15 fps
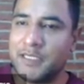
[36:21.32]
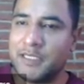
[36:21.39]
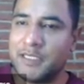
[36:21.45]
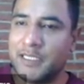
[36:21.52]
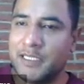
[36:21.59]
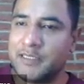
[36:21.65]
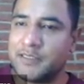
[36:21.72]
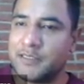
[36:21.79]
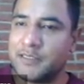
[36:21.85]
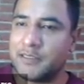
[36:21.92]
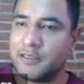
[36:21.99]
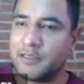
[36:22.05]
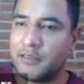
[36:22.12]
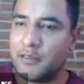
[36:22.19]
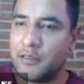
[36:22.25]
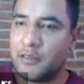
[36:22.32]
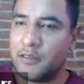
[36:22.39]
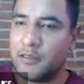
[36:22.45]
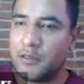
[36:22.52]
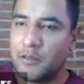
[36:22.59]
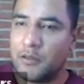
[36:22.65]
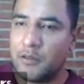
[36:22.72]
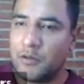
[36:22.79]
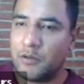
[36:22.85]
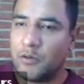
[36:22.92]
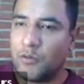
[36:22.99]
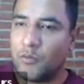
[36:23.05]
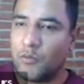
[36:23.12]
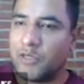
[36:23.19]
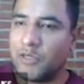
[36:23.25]
it is
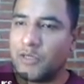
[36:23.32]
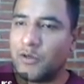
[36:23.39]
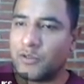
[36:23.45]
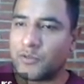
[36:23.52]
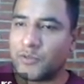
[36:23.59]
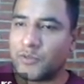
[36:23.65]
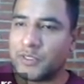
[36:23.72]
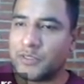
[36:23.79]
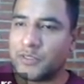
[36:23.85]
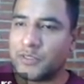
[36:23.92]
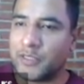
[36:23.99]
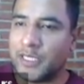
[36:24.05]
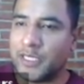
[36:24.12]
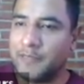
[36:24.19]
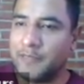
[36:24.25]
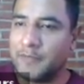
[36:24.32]
100. Okay,